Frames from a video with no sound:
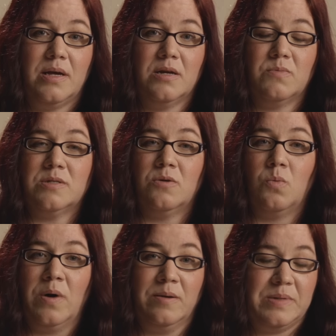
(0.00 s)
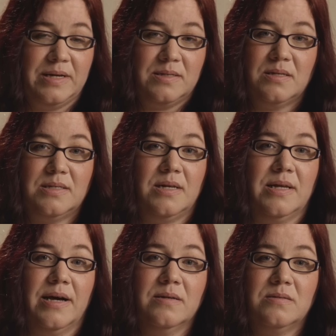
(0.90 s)
and it was the one place that said
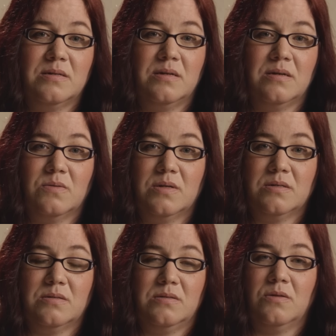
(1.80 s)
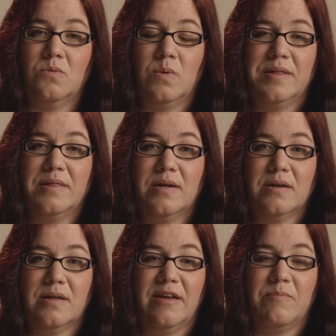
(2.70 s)
yes, and it was the one
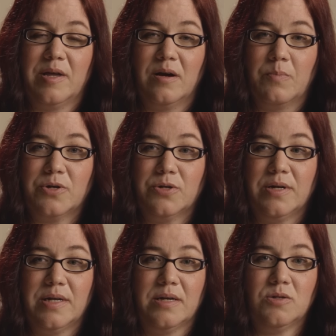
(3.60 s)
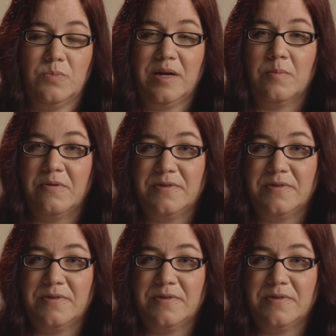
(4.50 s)
that gave me an opportunity to become a